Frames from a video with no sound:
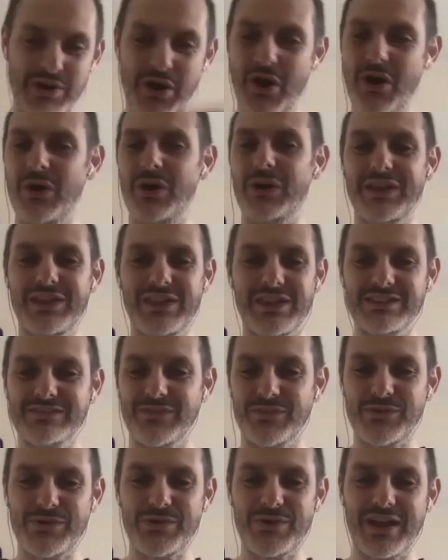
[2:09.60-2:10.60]
holidays
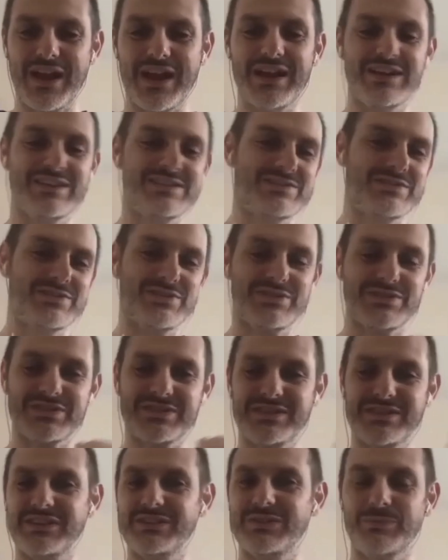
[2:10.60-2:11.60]
for you guys. You just
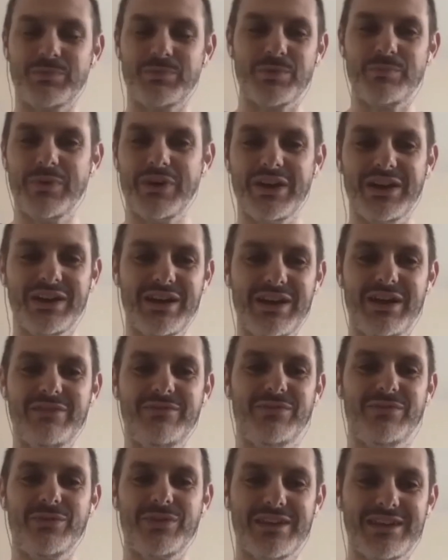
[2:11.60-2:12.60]
need to prepare now
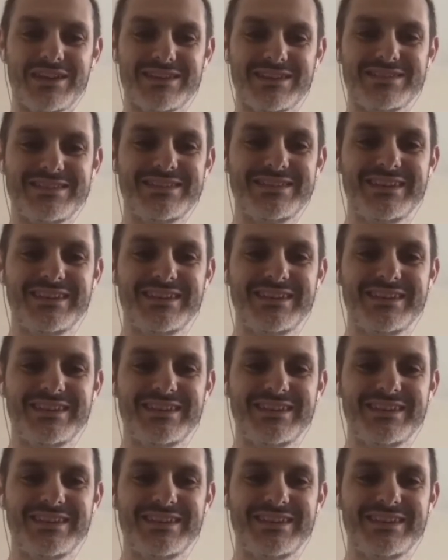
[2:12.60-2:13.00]
for this.